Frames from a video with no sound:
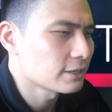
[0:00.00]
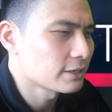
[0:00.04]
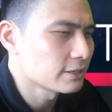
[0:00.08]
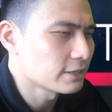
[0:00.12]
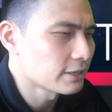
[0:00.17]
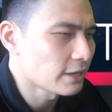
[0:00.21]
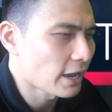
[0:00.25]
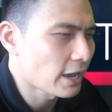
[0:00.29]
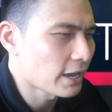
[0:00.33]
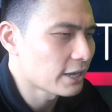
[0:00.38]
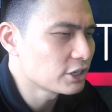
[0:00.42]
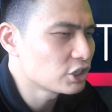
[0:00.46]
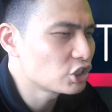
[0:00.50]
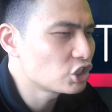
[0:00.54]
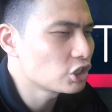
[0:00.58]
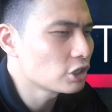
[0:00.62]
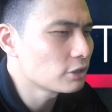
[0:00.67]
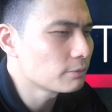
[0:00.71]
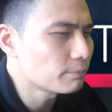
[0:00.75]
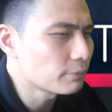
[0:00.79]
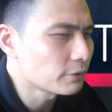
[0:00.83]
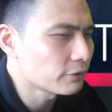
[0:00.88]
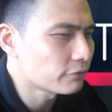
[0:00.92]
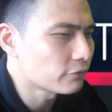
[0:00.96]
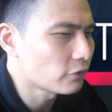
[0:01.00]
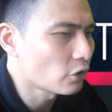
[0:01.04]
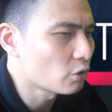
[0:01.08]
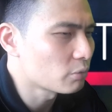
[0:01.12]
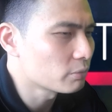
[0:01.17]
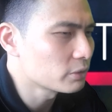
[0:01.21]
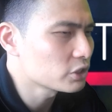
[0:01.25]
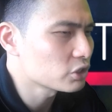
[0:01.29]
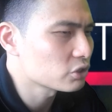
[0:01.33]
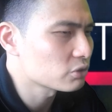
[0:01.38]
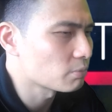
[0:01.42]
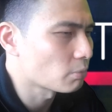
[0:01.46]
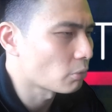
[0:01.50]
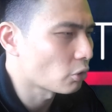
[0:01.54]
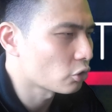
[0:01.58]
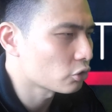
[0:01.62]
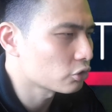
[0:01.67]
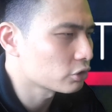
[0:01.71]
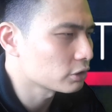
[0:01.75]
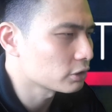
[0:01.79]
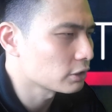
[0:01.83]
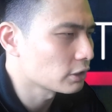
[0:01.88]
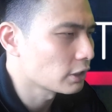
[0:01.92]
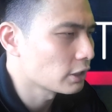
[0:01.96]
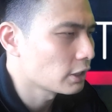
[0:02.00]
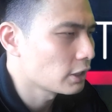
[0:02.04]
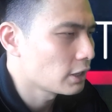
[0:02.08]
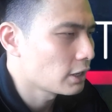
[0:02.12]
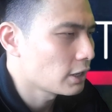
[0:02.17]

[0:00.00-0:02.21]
the engine performance model